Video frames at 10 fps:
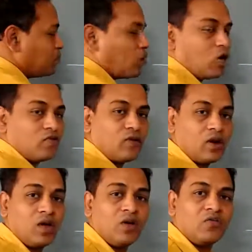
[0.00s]
of
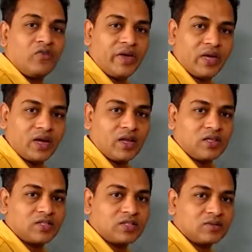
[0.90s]
a
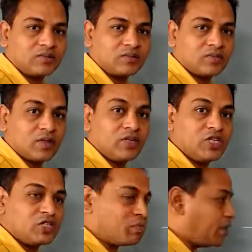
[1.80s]
vehicle
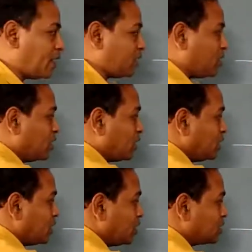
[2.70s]
is made
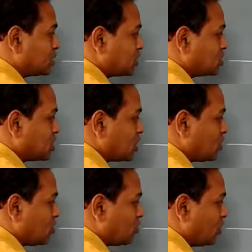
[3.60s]
in such
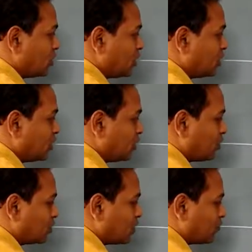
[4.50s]
a way
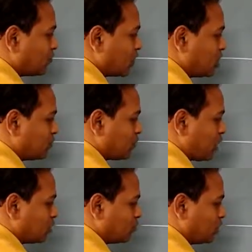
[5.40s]
that the front
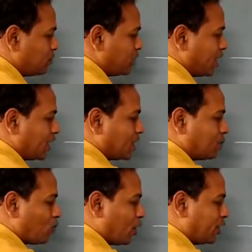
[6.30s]
part will be like
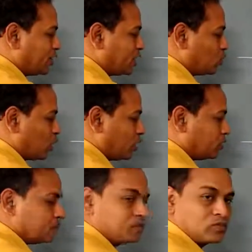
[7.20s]
a pointed one.
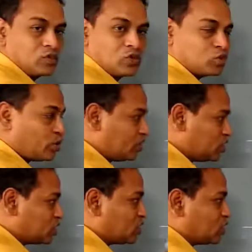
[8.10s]
So in
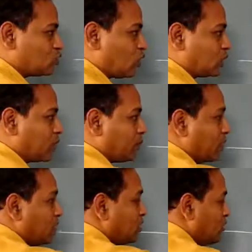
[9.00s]
this case, what
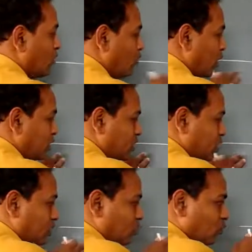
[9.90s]
happened when
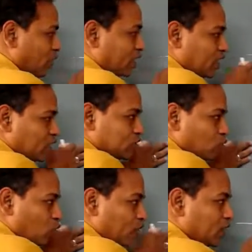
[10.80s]
the vehicle is
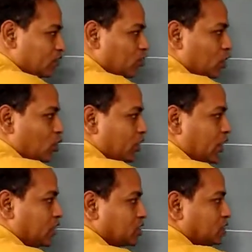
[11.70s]
moving in forward
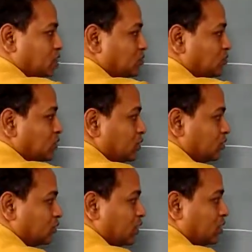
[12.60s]
direction,
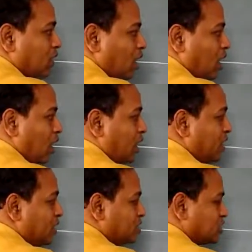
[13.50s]
then
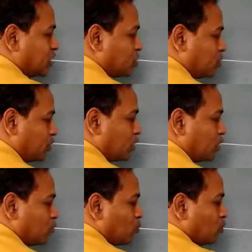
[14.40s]
air is said to
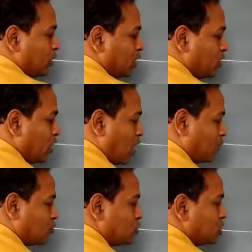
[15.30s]
be moving in
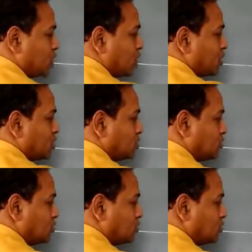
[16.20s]
opposite direction.